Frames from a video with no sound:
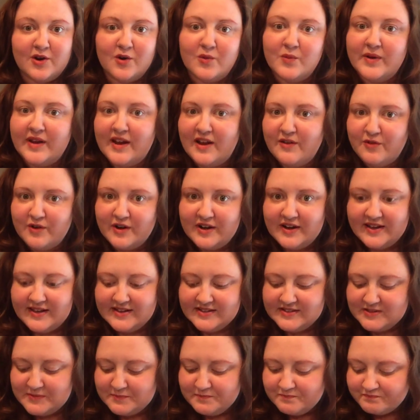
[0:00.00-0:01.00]
or whatever it
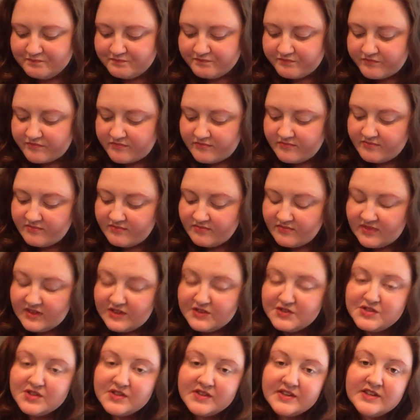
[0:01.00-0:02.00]
is.
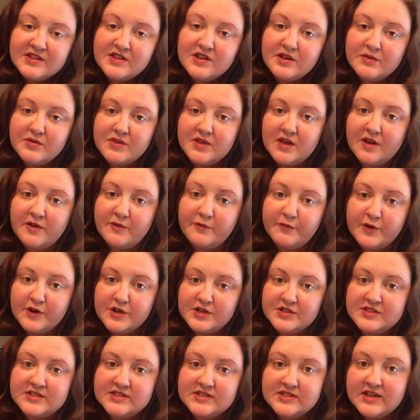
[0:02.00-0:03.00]
So then the
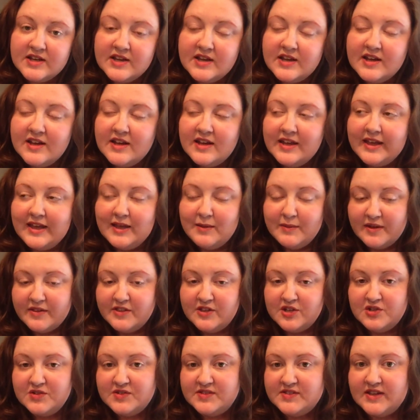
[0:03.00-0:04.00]
first email
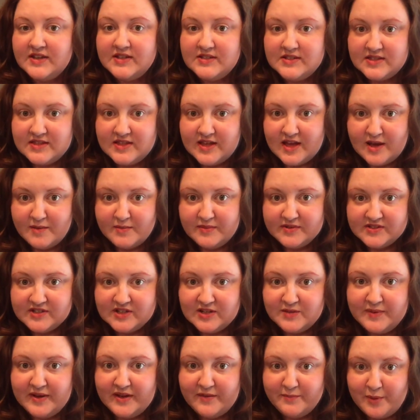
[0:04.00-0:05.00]
that you send to them is going
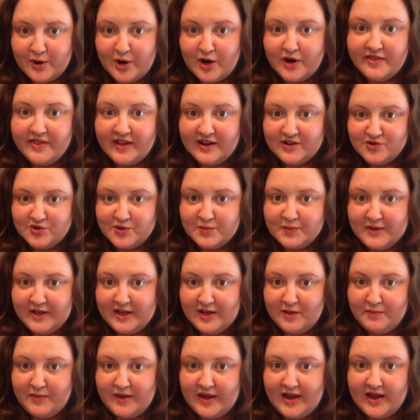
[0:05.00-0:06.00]
to be a part of that drip
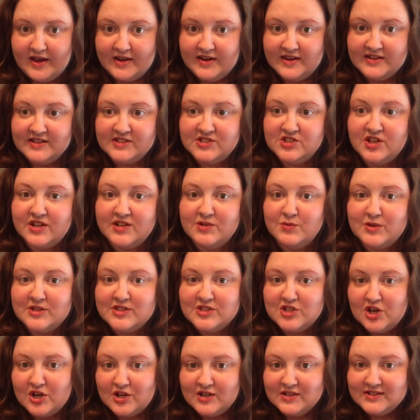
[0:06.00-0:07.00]
campaign, and it's on
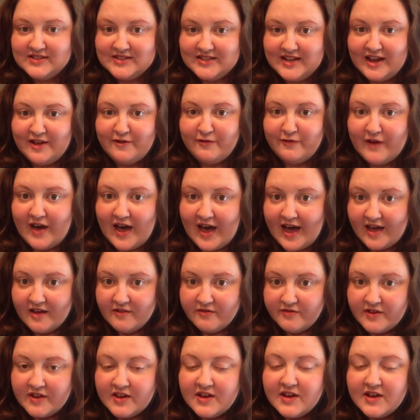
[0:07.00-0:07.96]
what's called day 5.